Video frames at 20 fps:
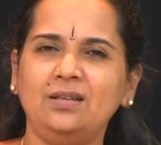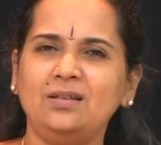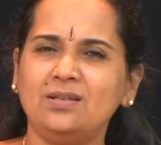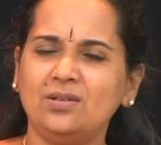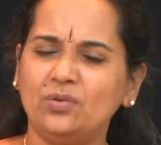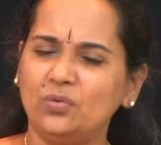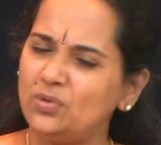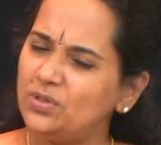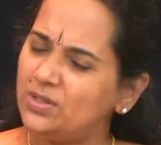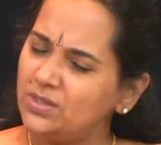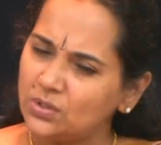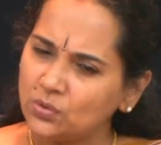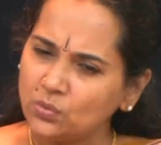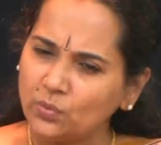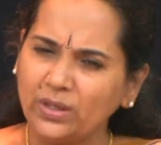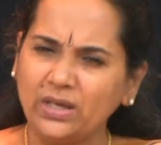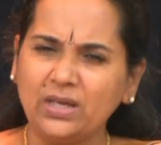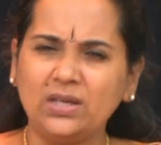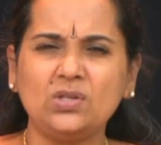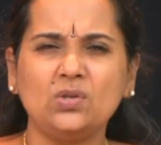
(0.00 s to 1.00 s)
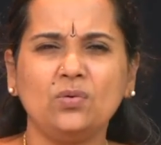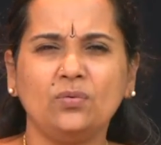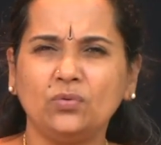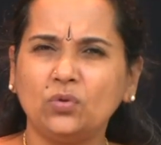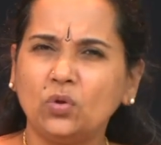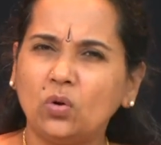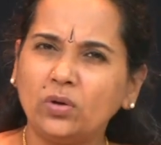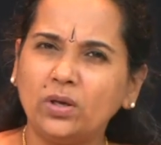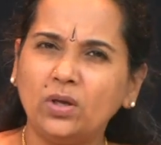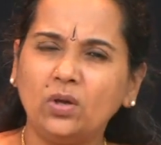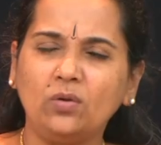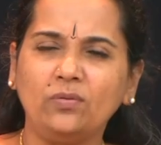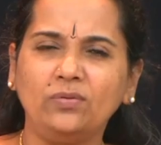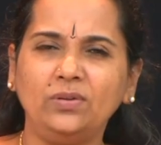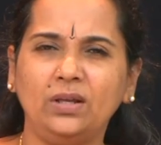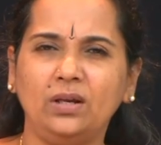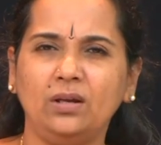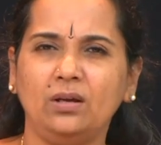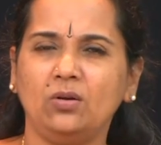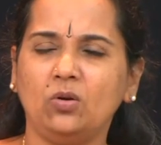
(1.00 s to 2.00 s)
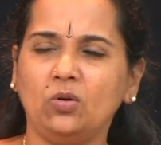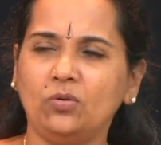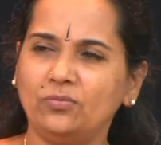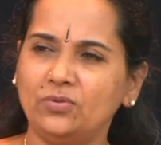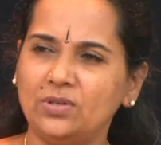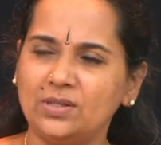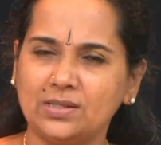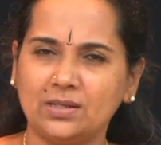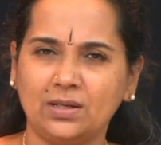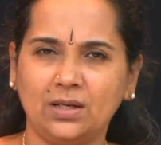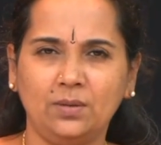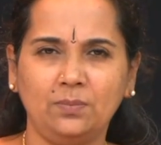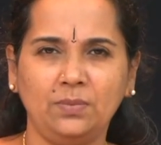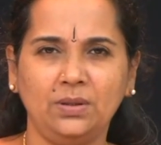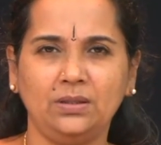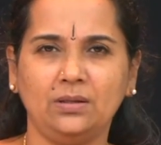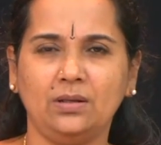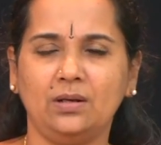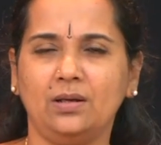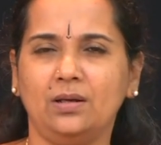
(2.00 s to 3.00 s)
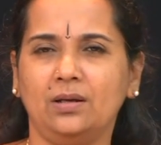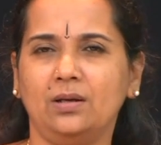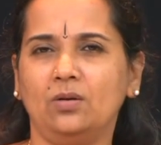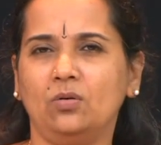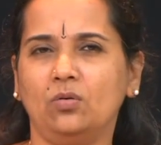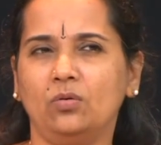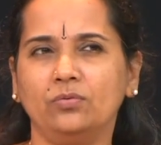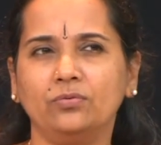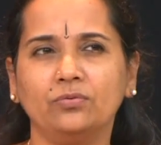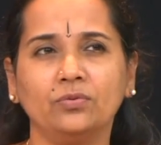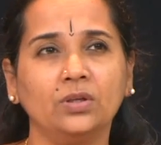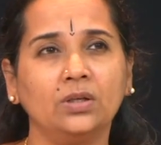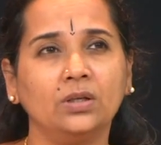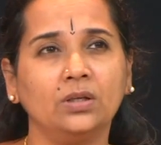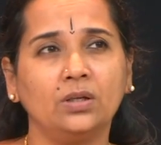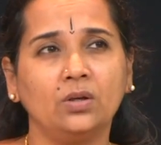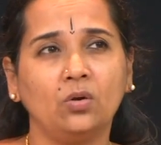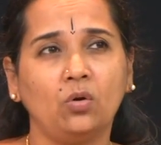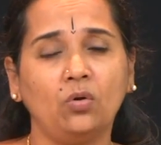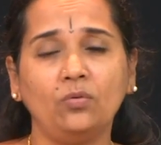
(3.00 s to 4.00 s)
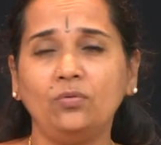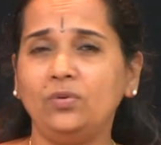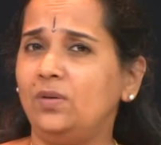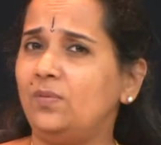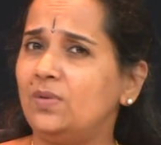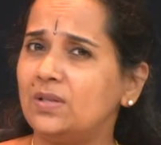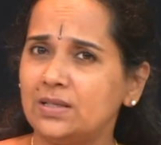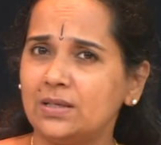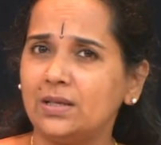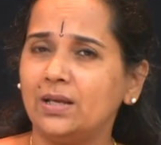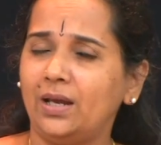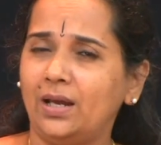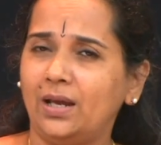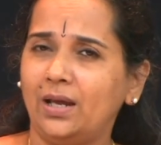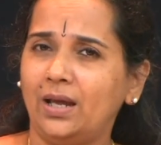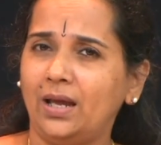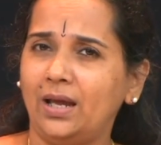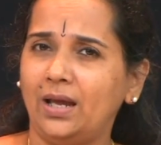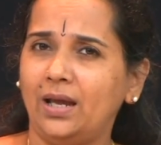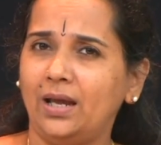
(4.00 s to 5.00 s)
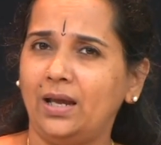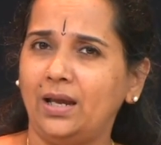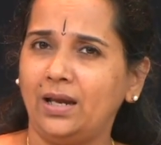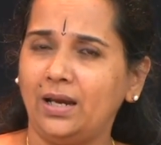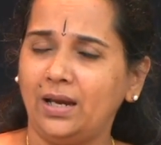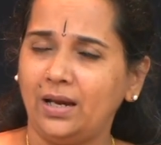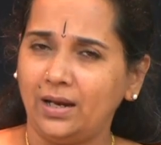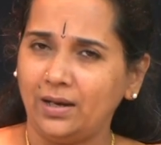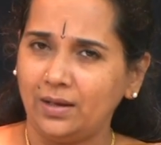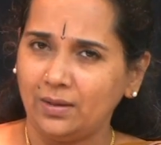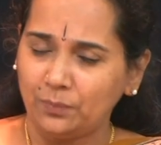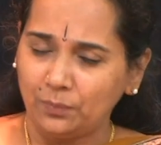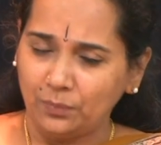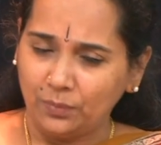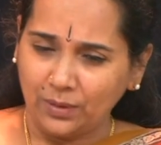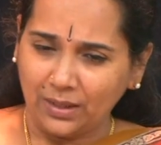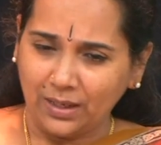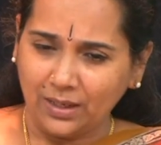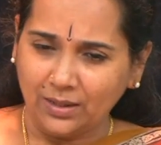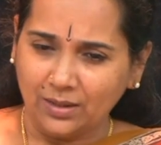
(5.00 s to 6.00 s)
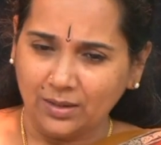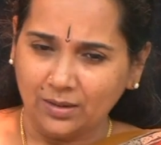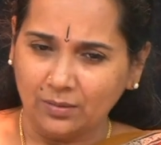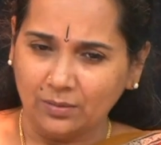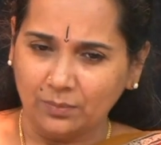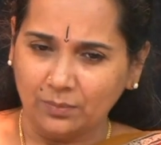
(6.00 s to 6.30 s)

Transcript: are all just ways of talking of the raga, of describing the raga, of even at the